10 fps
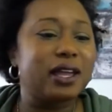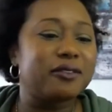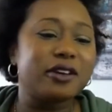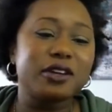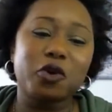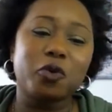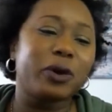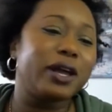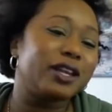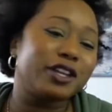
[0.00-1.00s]
even
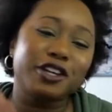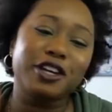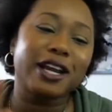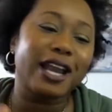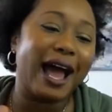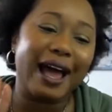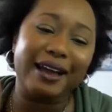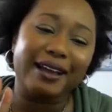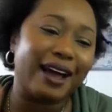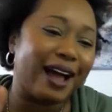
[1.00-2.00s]
when you're
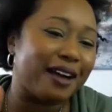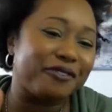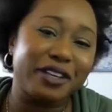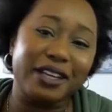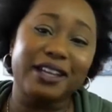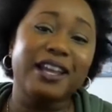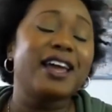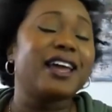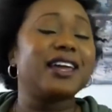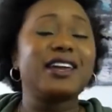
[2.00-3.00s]
not confident,